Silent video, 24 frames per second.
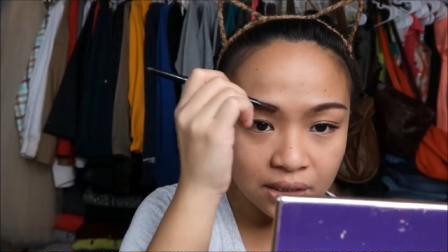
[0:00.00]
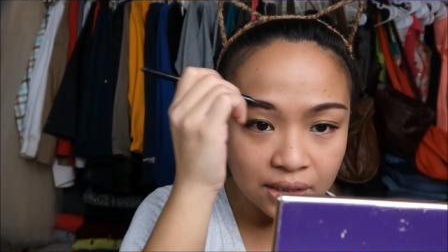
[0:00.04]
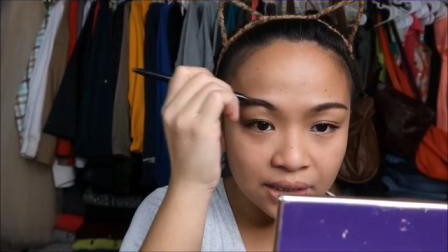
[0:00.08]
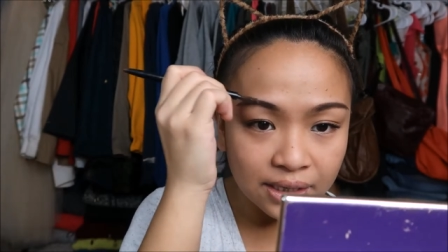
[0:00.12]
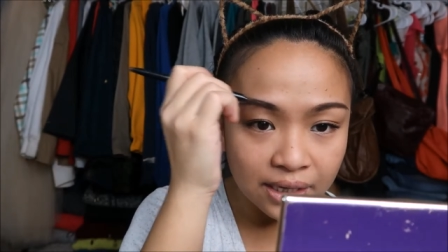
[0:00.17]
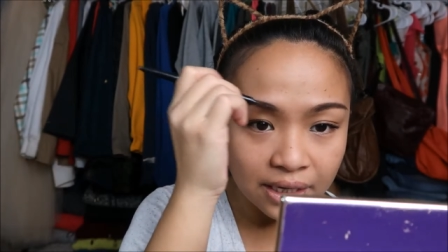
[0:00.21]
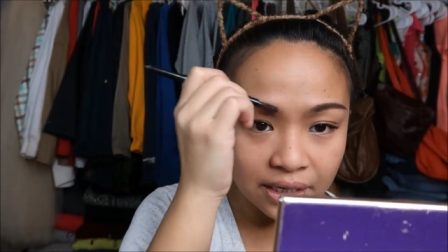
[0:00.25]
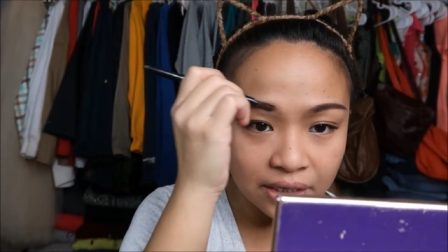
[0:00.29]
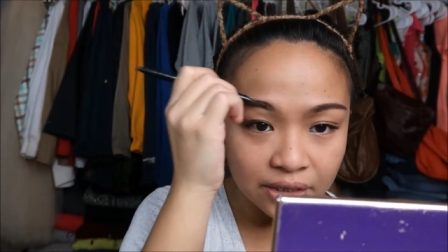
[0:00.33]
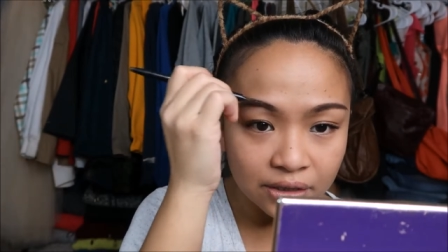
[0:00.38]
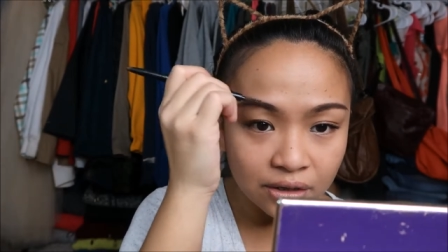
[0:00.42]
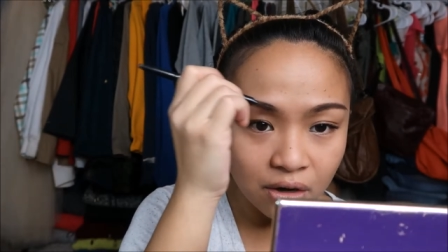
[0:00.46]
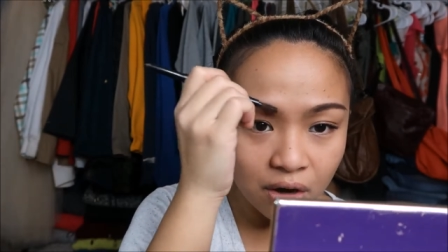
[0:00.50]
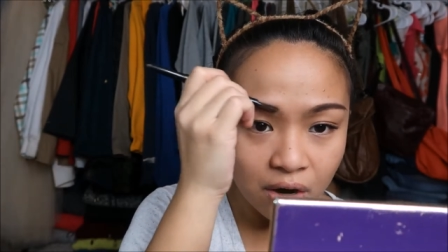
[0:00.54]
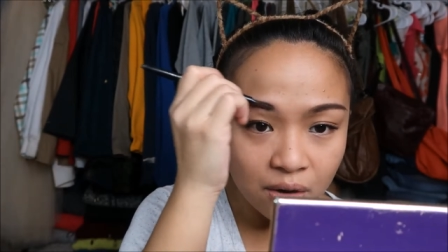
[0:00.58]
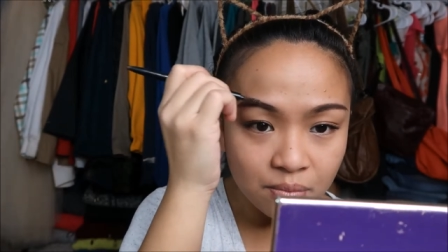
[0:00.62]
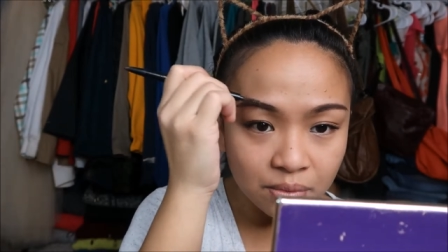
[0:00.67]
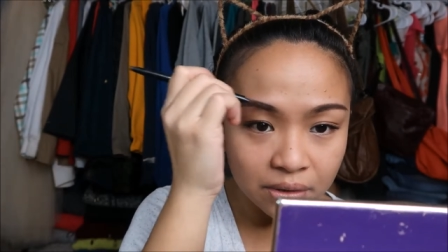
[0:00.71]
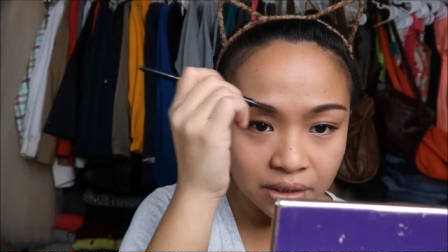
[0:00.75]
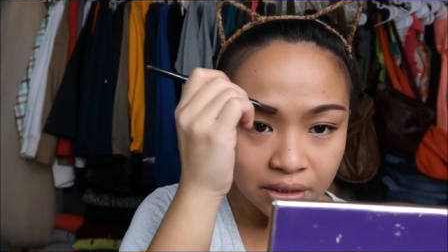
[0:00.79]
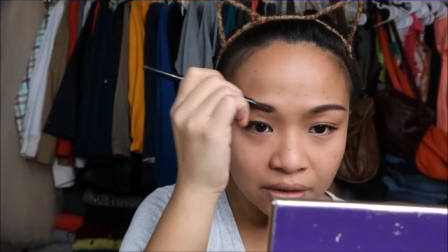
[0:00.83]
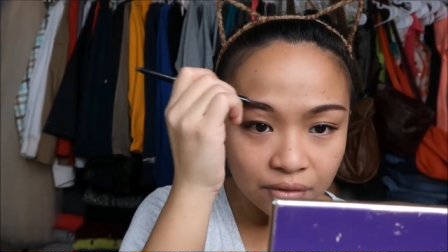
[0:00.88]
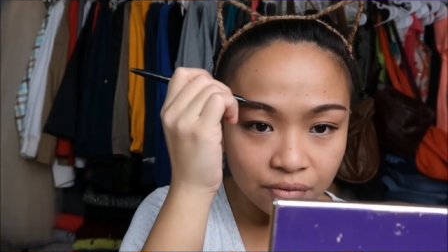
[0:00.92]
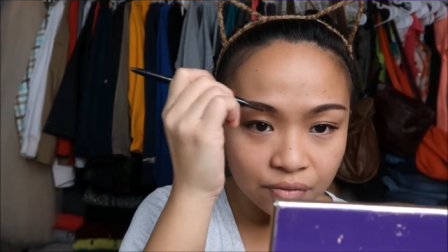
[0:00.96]
get a
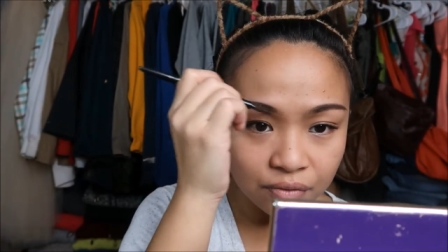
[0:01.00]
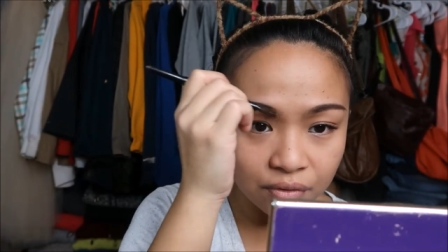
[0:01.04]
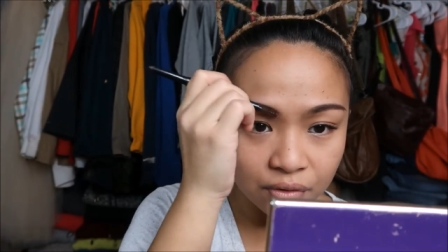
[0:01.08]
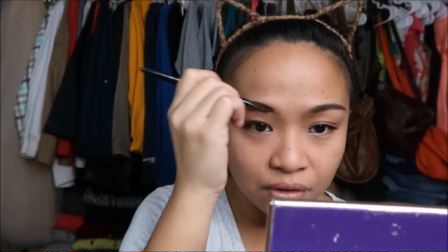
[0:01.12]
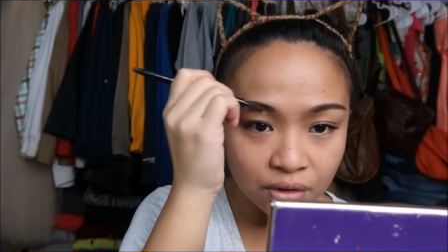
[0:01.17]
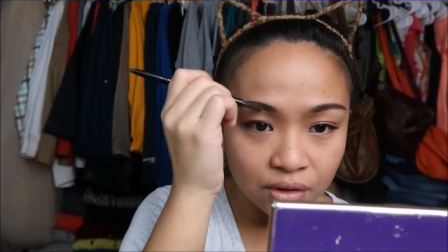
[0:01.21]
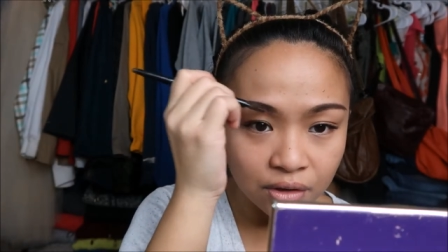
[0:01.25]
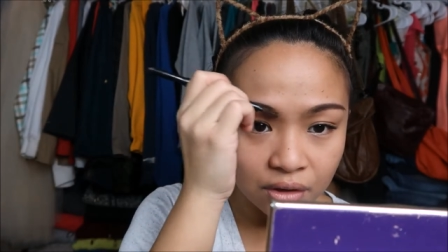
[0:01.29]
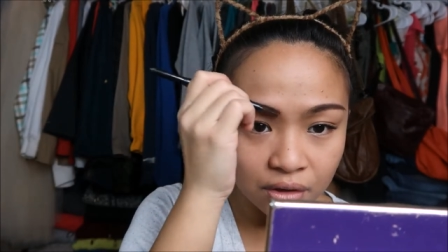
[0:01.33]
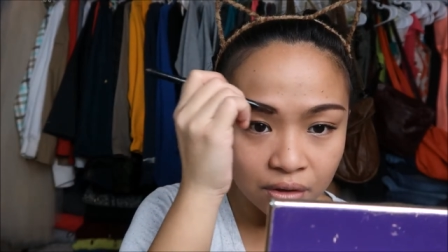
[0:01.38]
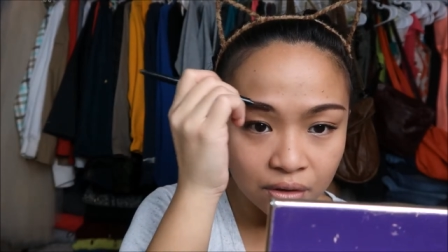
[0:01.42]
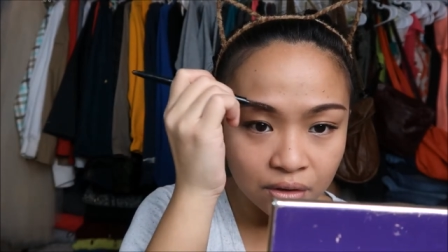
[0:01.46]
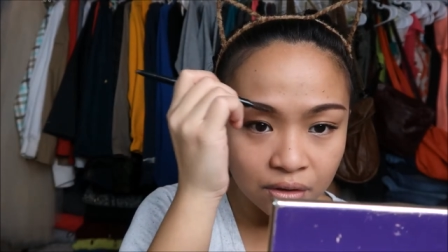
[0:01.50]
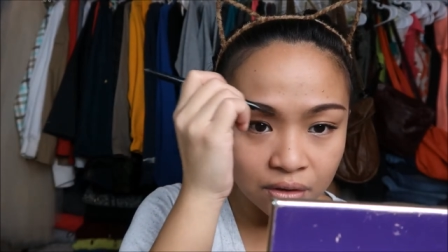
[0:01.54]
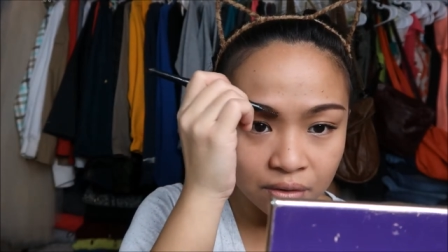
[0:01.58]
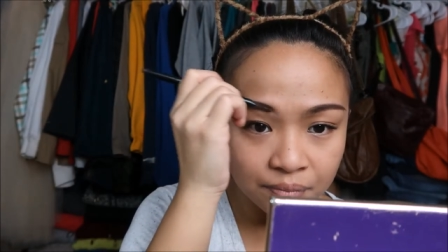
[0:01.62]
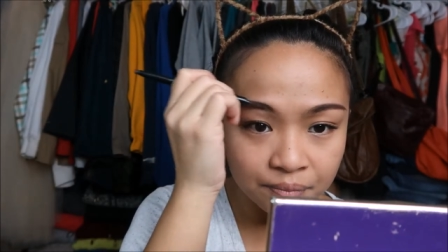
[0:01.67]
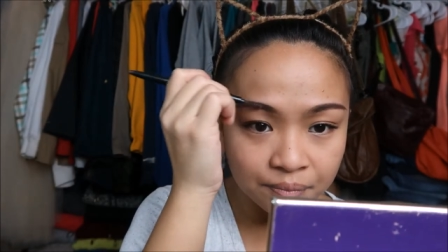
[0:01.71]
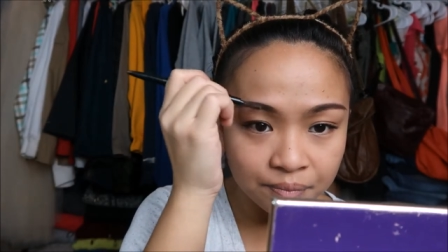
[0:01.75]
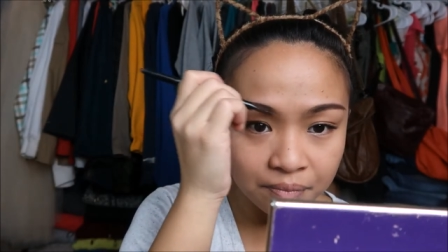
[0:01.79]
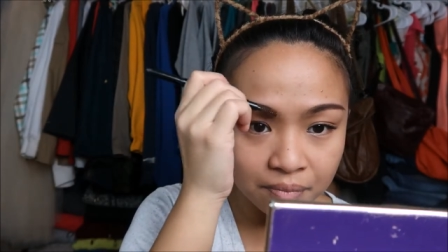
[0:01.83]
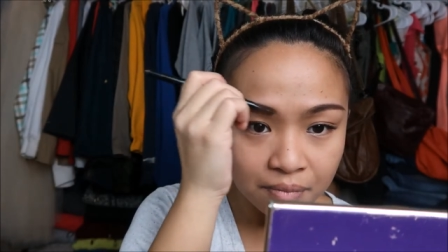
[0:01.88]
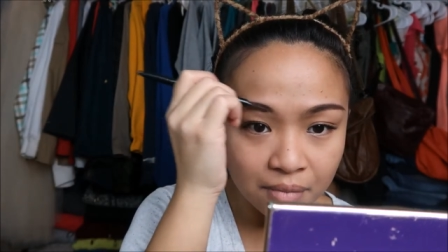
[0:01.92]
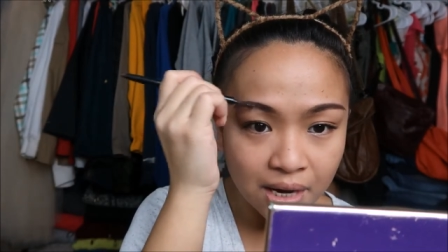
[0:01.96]
goblet for
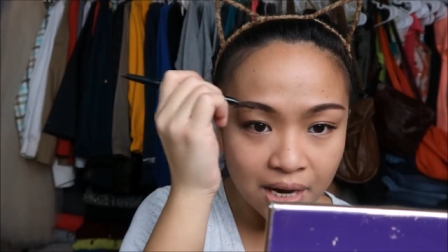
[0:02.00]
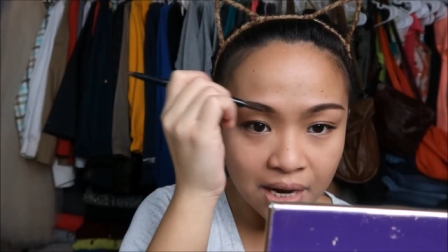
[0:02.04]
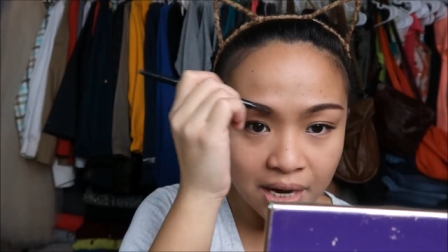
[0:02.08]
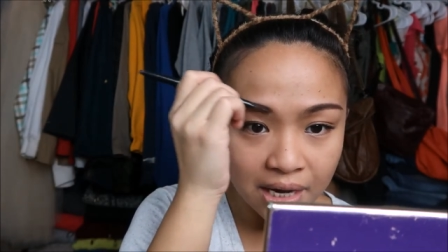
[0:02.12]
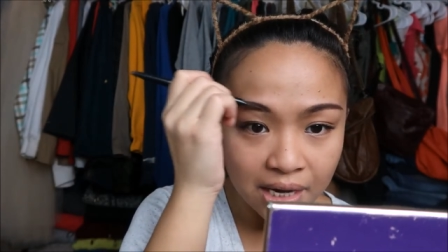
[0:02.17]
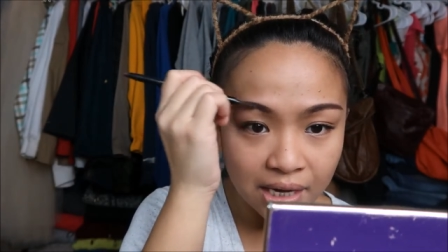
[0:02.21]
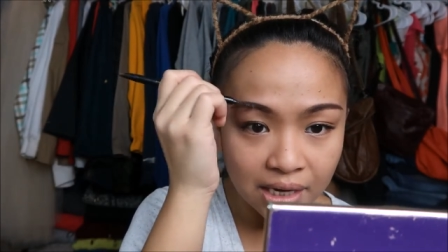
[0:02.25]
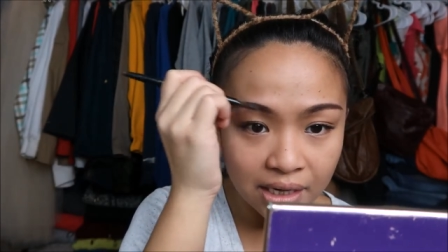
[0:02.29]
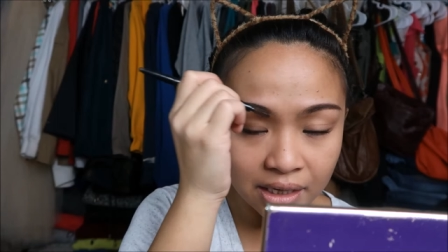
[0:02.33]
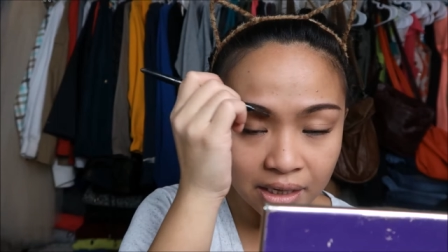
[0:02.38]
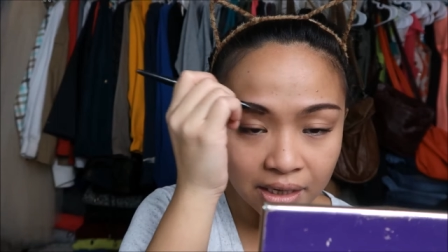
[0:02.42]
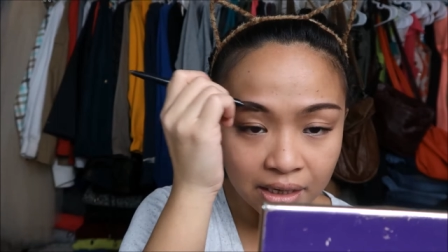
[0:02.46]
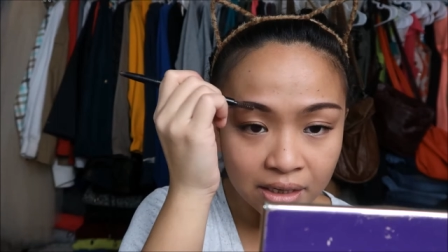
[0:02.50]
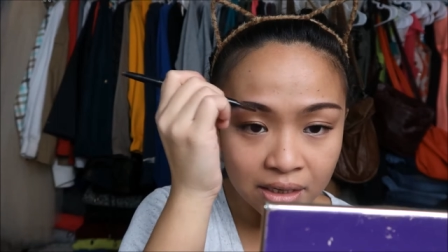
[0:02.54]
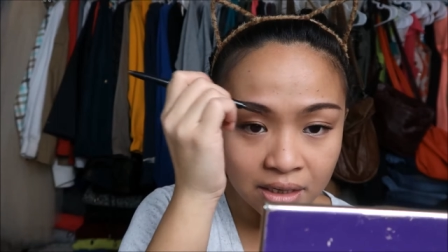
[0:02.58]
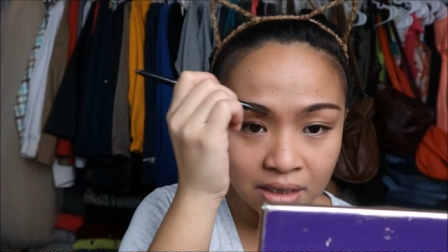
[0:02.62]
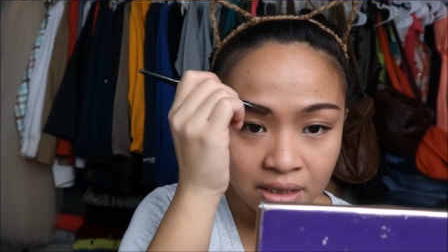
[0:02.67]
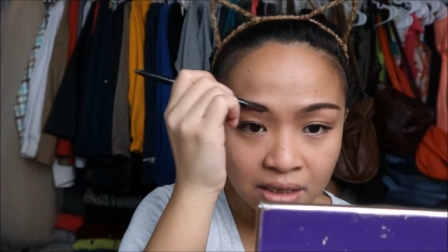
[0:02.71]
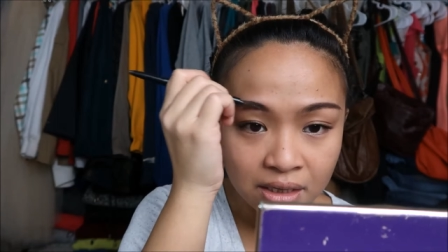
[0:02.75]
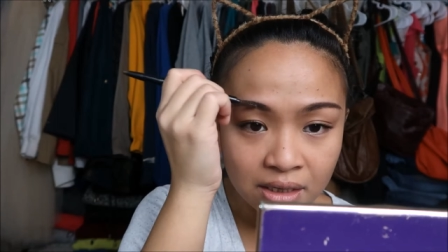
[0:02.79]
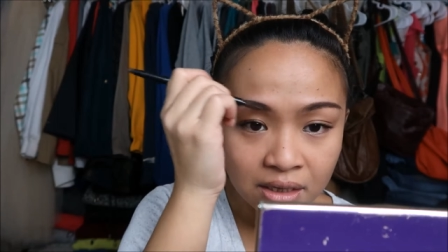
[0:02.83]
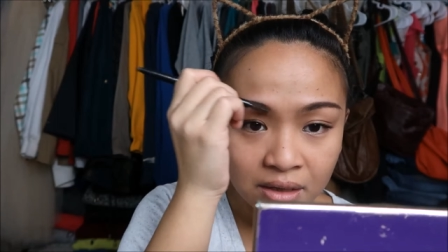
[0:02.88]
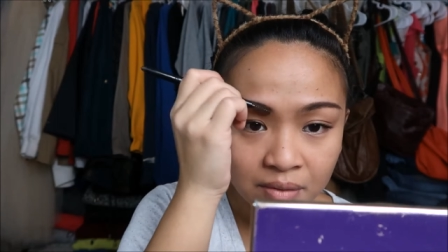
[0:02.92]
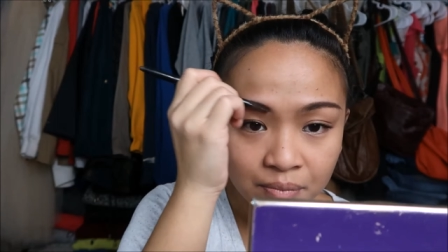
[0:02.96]
my
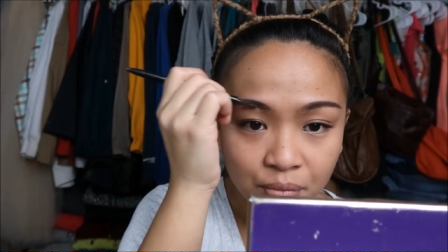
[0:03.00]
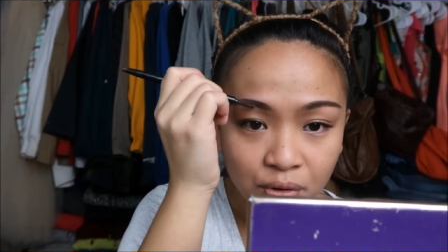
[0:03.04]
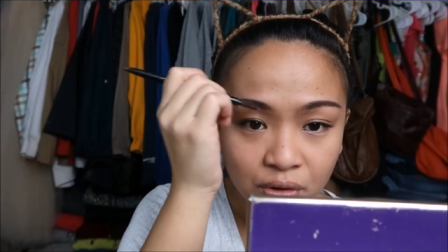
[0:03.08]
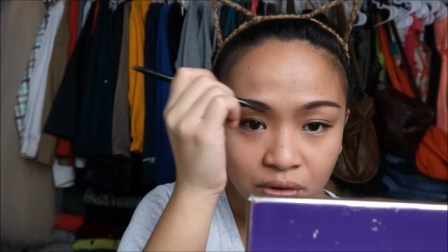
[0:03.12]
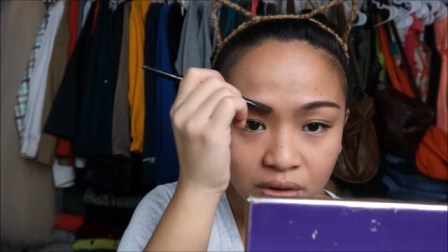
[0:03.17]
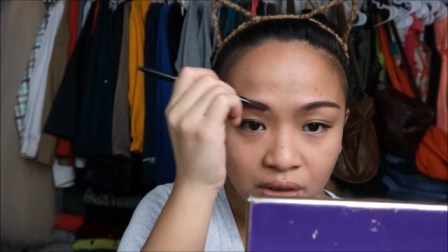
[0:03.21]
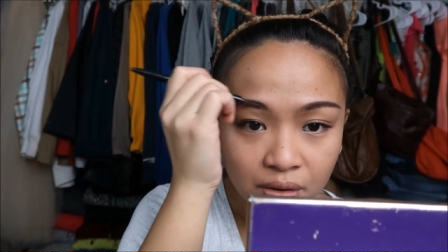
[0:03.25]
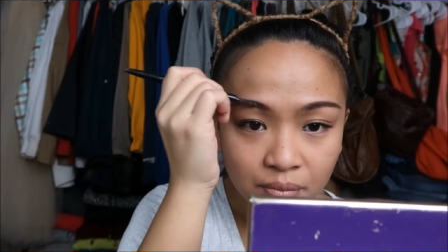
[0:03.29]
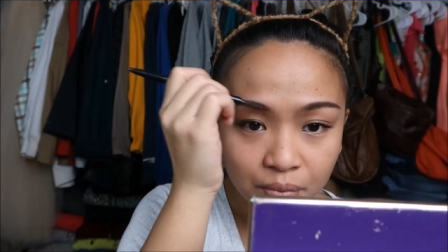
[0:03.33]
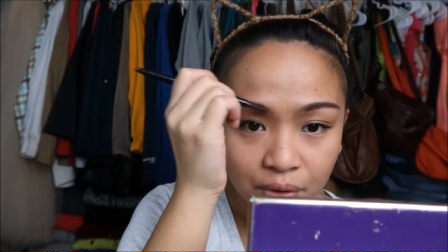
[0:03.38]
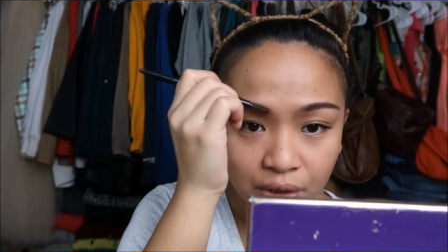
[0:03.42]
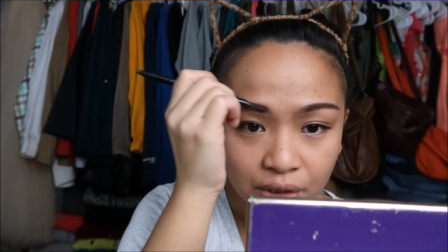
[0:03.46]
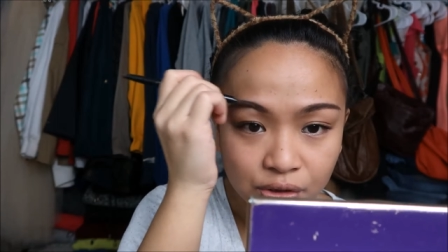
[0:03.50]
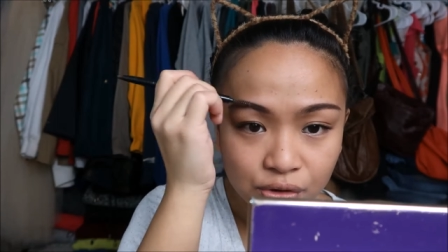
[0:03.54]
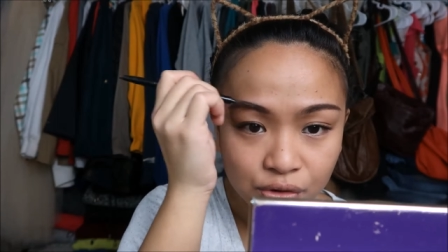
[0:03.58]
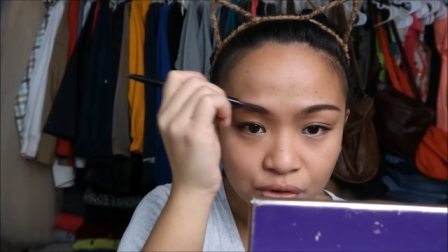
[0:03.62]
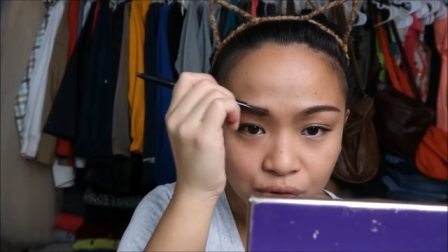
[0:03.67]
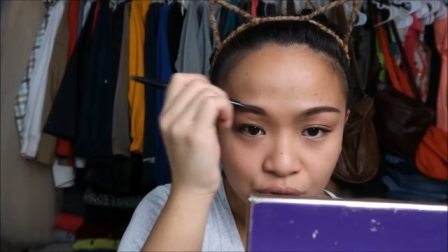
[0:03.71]
birthday brunch.